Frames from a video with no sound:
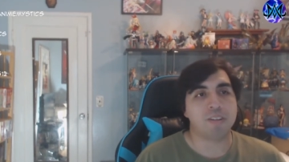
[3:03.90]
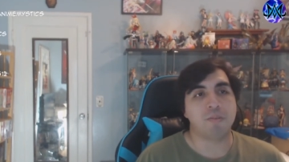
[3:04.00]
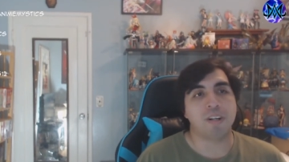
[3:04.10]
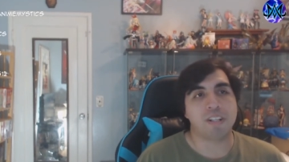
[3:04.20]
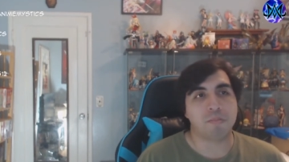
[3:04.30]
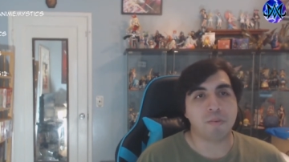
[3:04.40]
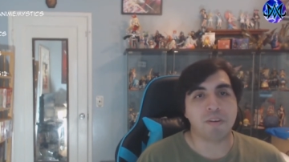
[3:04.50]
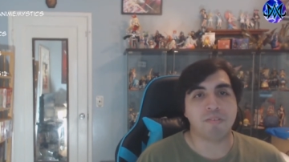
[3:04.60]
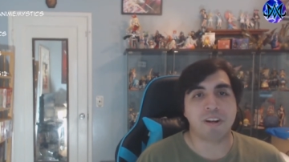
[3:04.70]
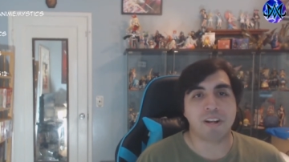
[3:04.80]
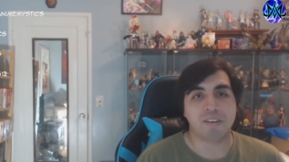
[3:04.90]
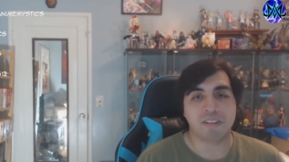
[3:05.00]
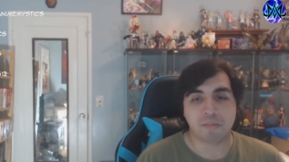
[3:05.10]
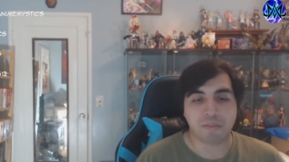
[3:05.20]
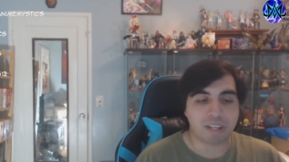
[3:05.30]
wants a boyfriend or
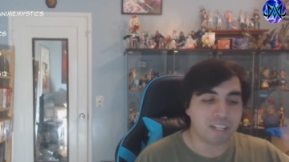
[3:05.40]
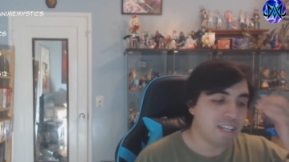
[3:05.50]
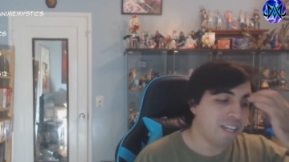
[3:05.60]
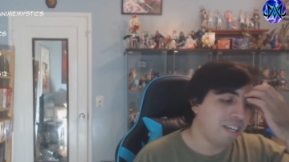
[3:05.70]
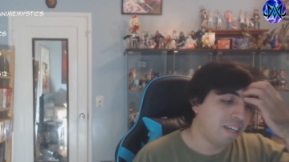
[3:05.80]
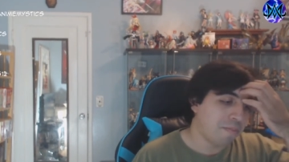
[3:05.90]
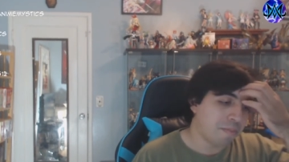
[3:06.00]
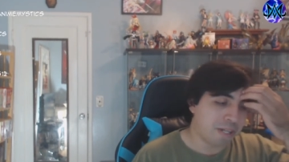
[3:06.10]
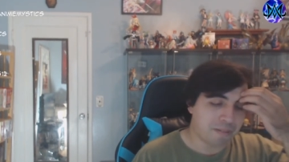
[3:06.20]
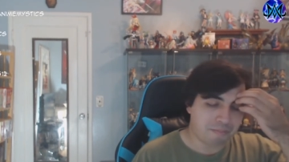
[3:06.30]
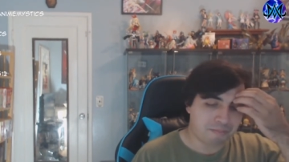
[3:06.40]
something, but